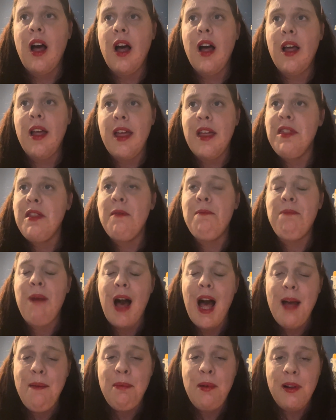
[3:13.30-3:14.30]
in the
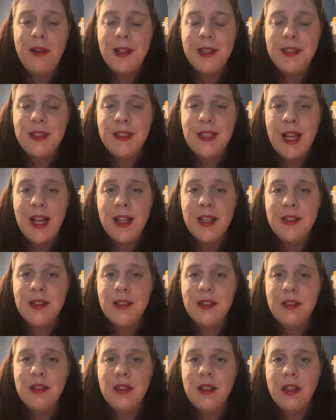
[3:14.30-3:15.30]
Bible it
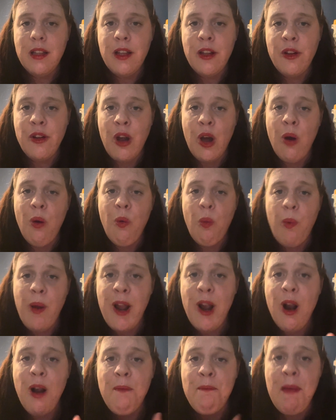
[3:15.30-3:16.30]
says,
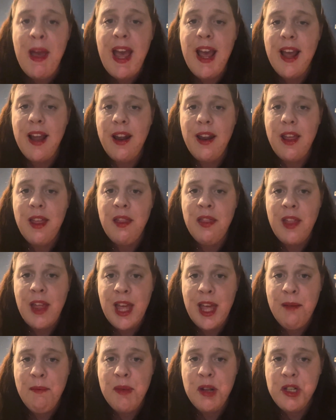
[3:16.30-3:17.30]
we are made in the
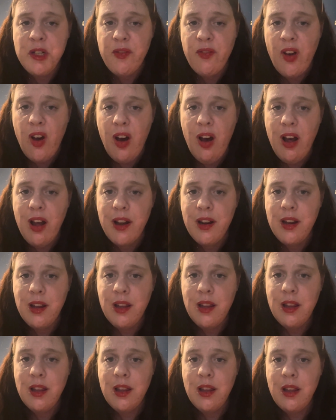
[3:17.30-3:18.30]
image of God,
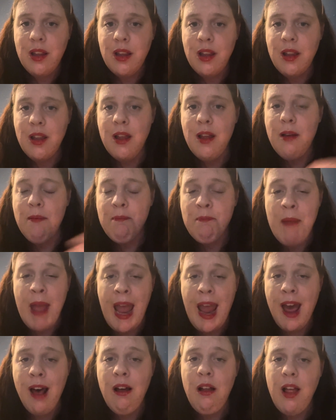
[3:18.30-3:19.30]

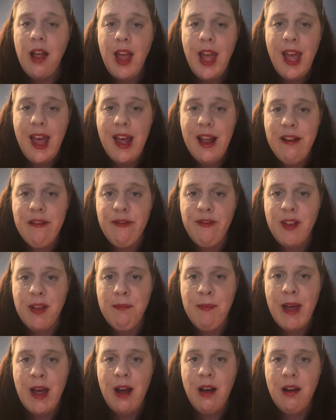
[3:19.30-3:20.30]
male and
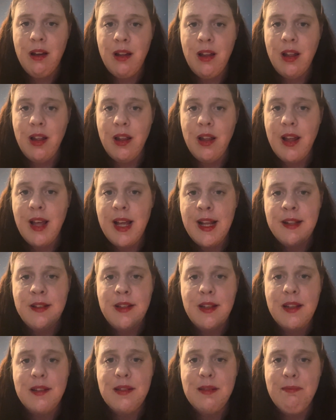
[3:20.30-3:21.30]
female. It
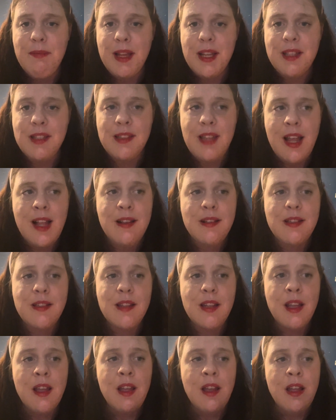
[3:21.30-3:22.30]
doesn't make sense
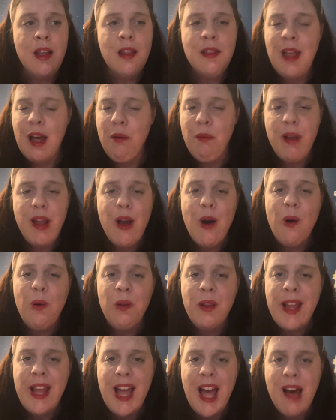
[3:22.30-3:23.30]
that we
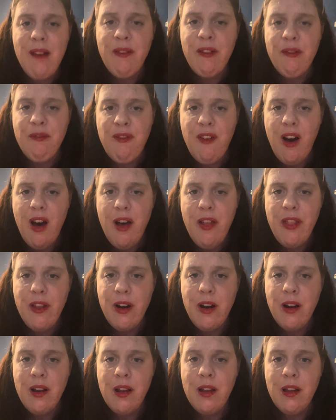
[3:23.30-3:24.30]
only have a father